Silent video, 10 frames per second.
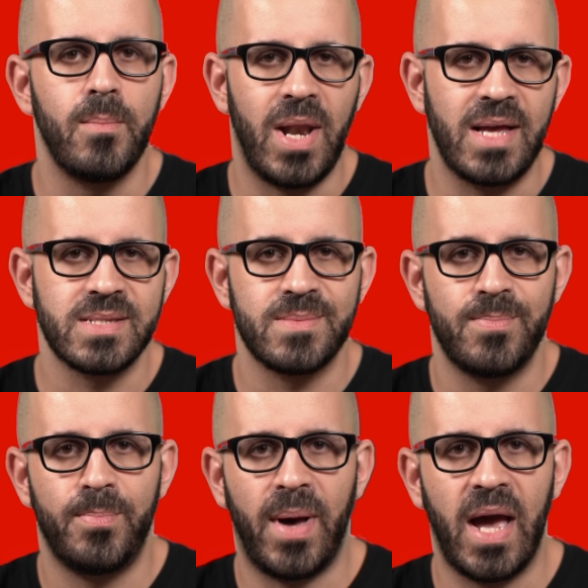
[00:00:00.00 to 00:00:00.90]
Plus,
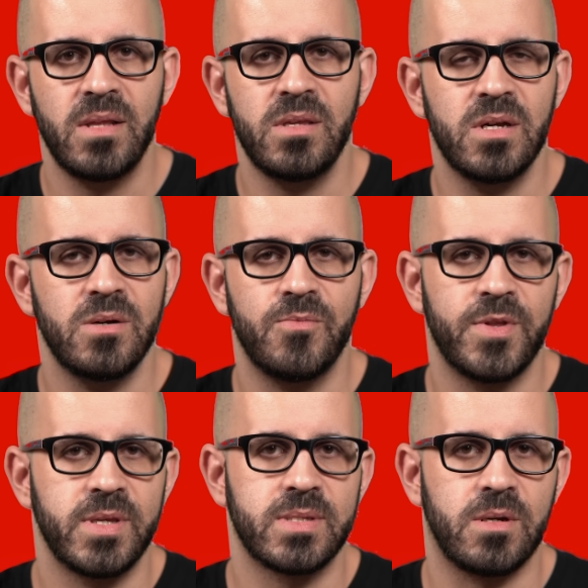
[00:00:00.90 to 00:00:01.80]
Pioneer,
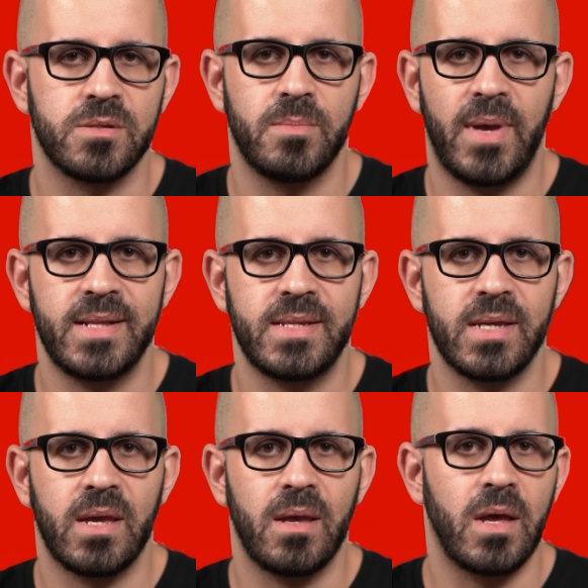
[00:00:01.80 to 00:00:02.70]
with its
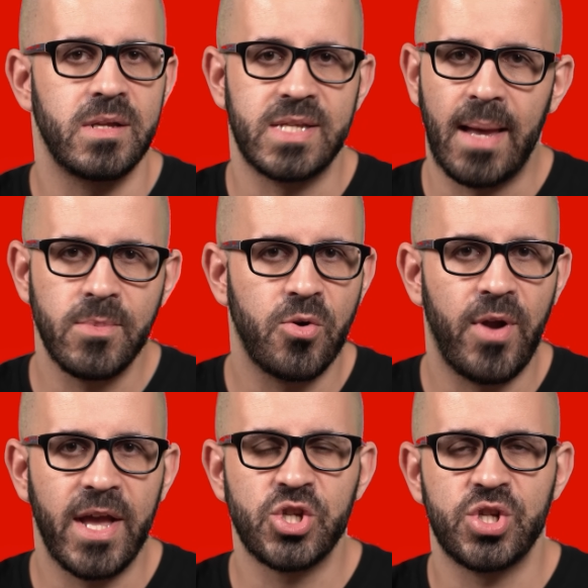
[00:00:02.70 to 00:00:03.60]
automatic time
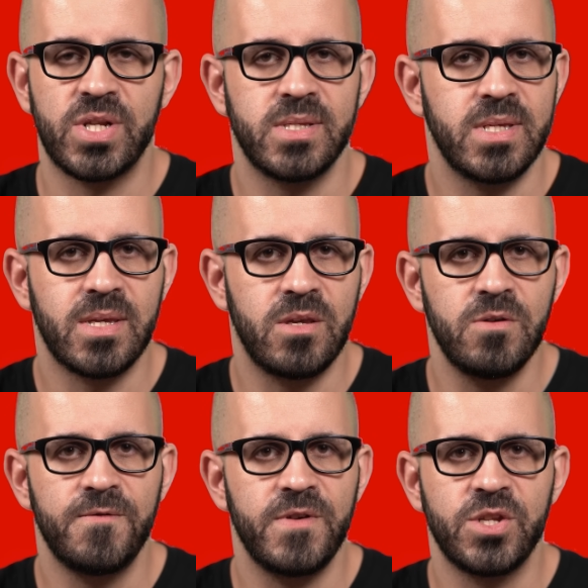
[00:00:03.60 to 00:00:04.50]
correction and
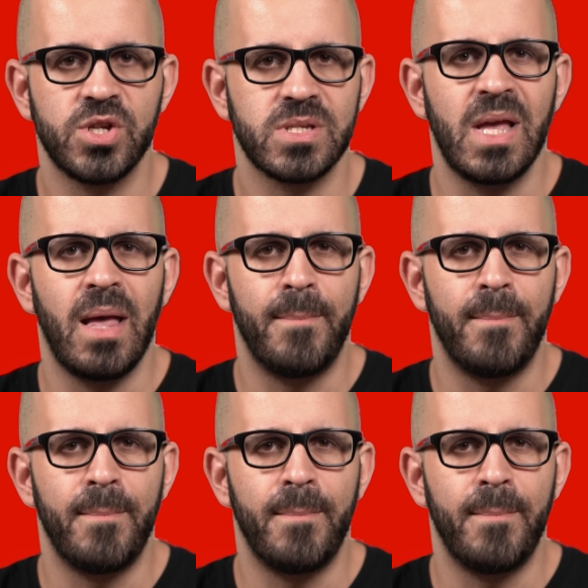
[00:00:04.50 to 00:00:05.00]
EQ features,